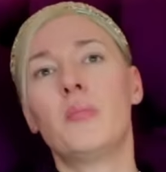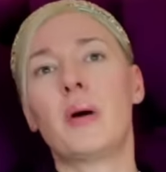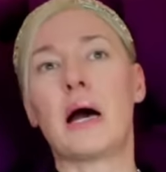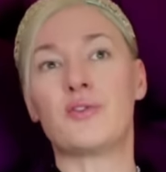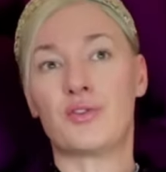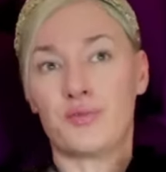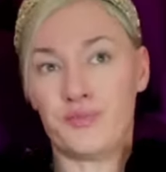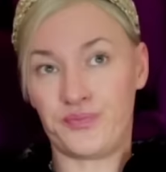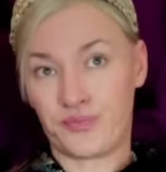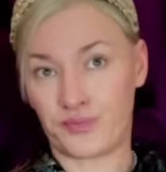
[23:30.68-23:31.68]
But
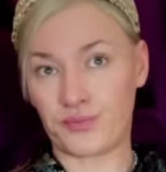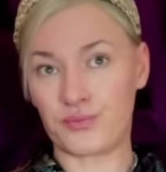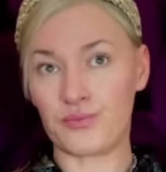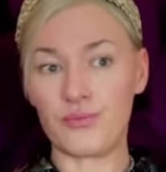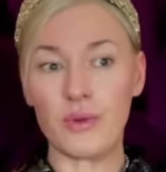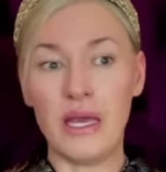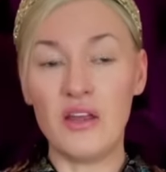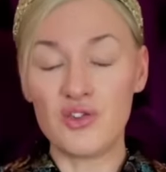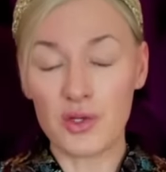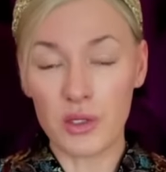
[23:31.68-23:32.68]

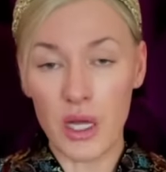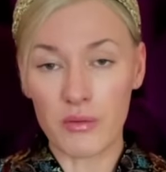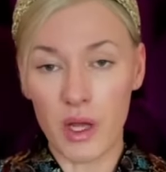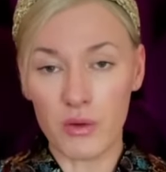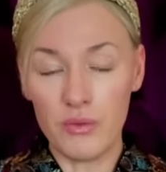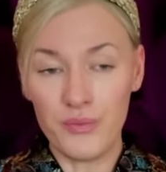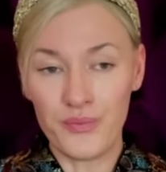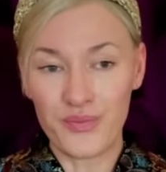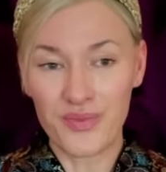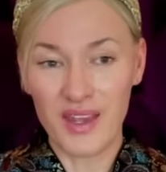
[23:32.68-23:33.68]
each to their own.
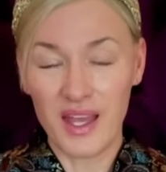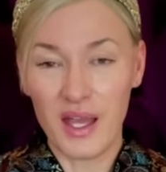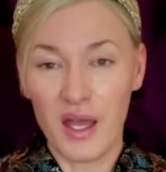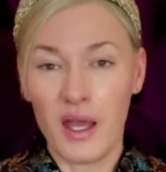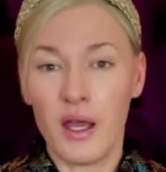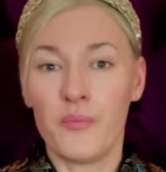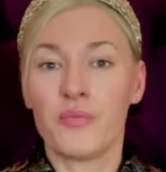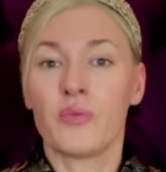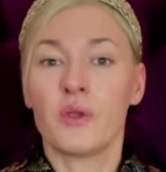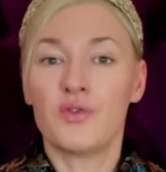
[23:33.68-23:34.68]

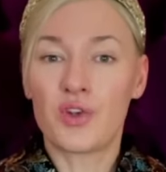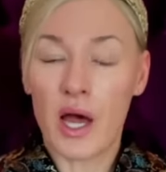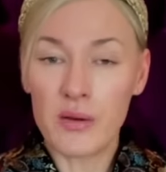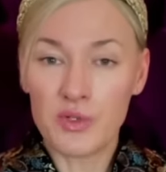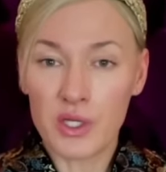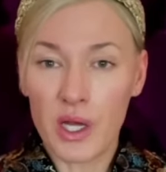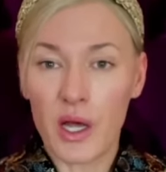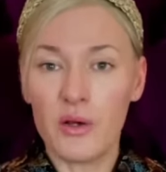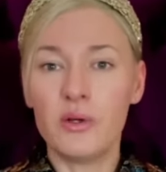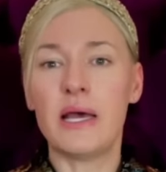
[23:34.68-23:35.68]
Time to
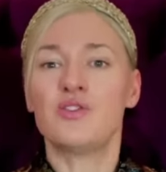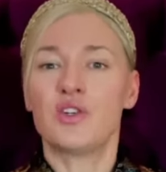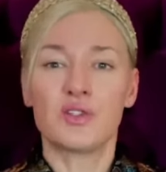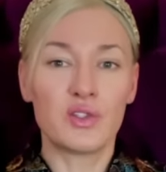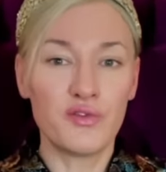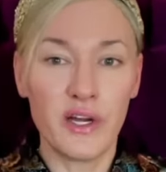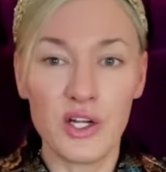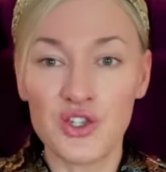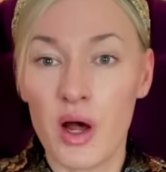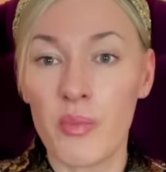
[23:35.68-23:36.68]
go. Yes, just to
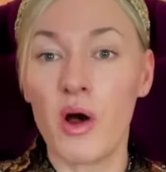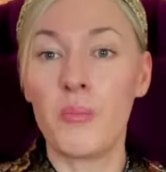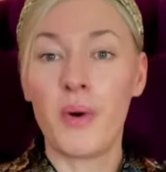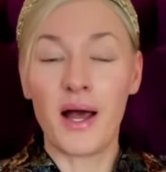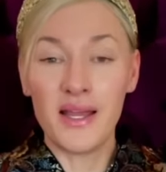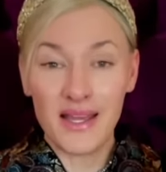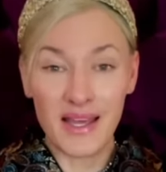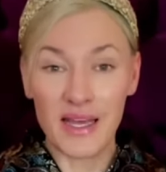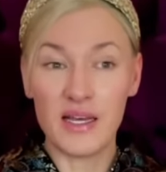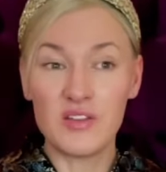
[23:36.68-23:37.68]
finish up on my
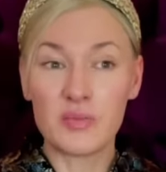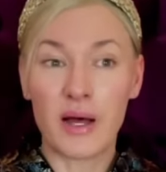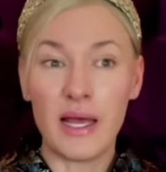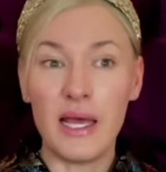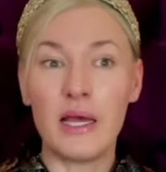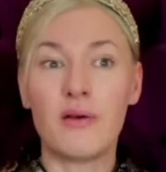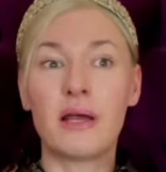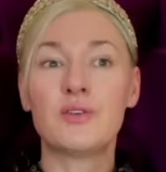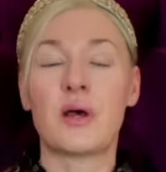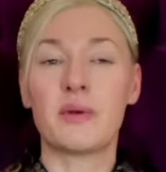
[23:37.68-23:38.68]
ears, my
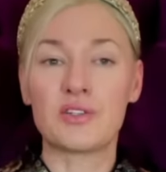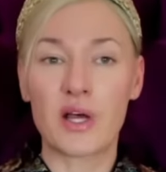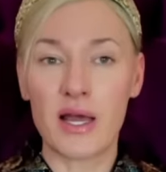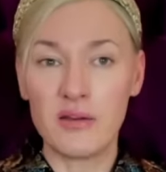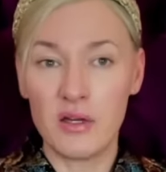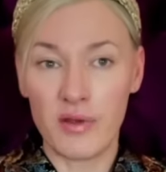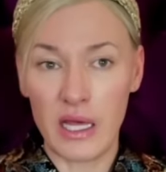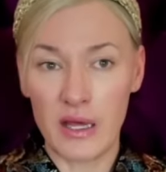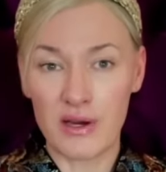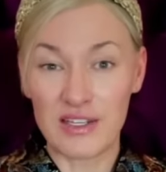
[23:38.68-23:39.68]
earrings. I'm excited of
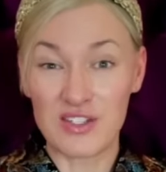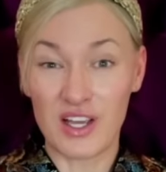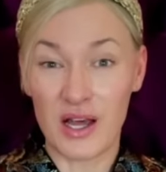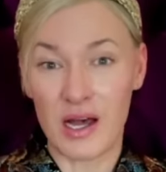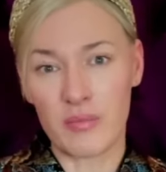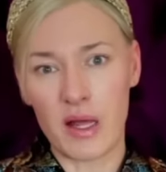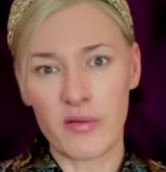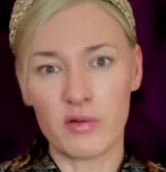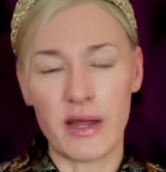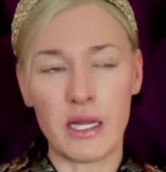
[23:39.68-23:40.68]
earrings to come.
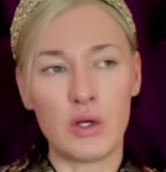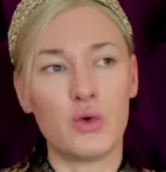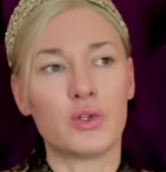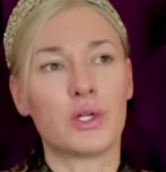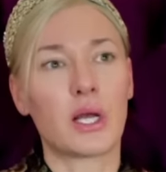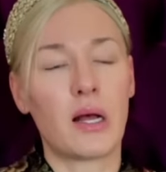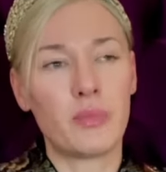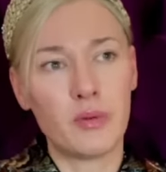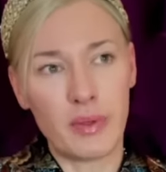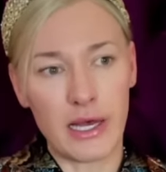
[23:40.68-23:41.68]
I've already ordered a
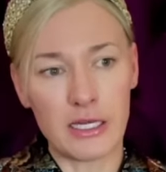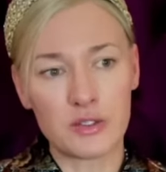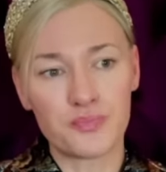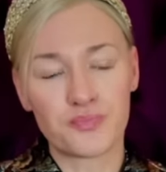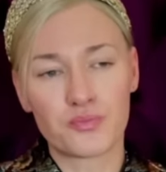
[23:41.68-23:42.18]
couple of pairs.